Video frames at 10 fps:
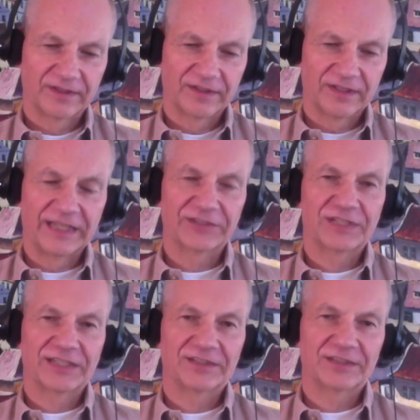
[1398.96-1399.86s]
hears
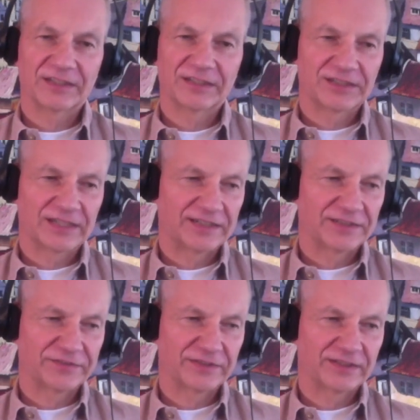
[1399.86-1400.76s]
this,
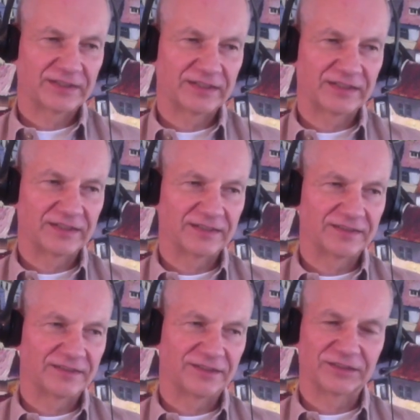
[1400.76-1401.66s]
says,
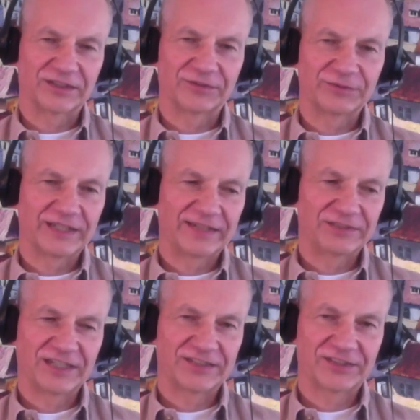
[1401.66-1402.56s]
no, we have
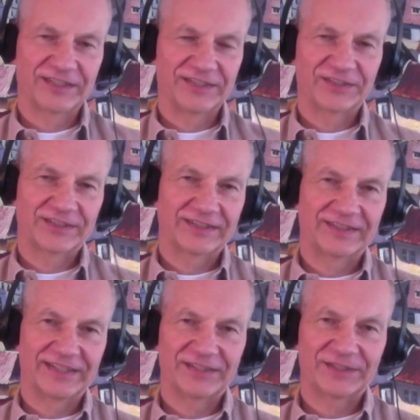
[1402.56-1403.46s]
just this
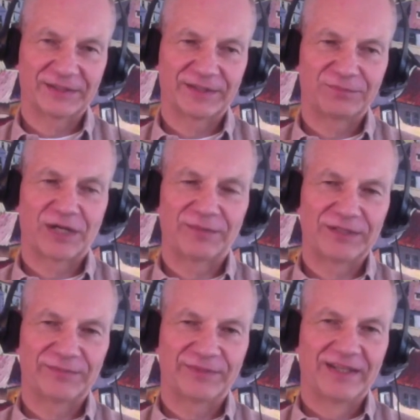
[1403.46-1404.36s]

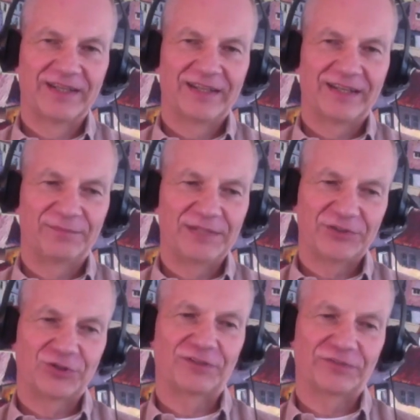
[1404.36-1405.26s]
problem, and please
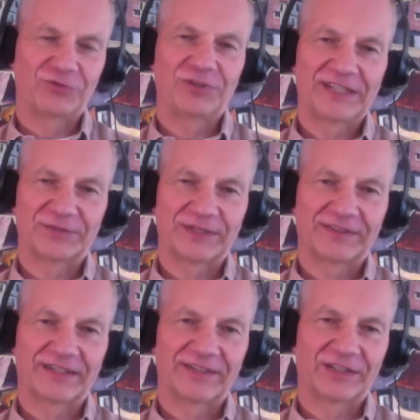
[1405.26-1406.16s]
solve only this one,
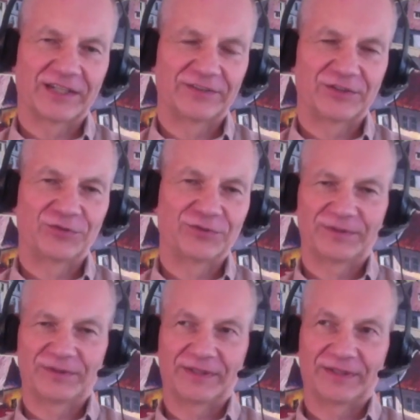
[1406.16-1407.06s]
and don't
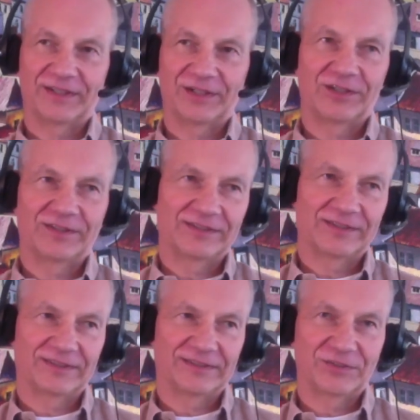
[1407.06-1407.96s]

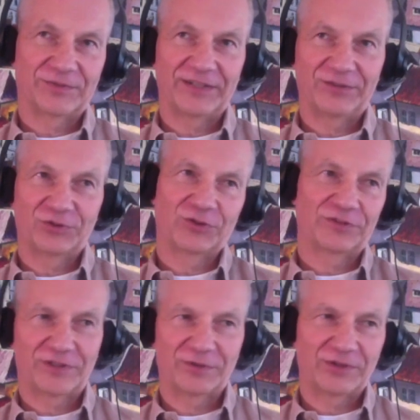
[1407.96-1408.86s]
try to
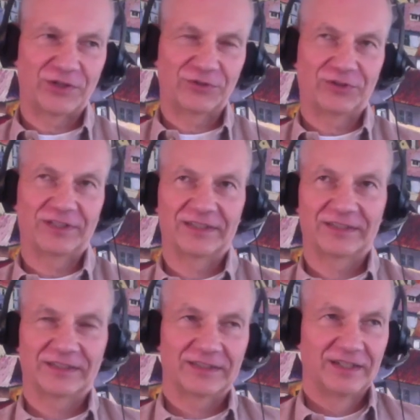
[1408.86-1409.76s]
solve our whole
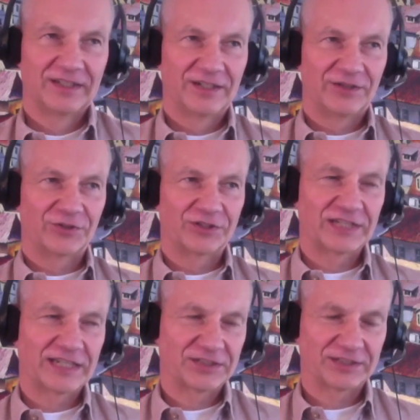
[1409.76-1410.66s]

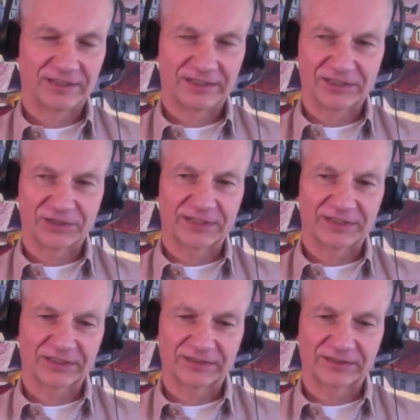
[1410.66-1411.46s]
organizational structure.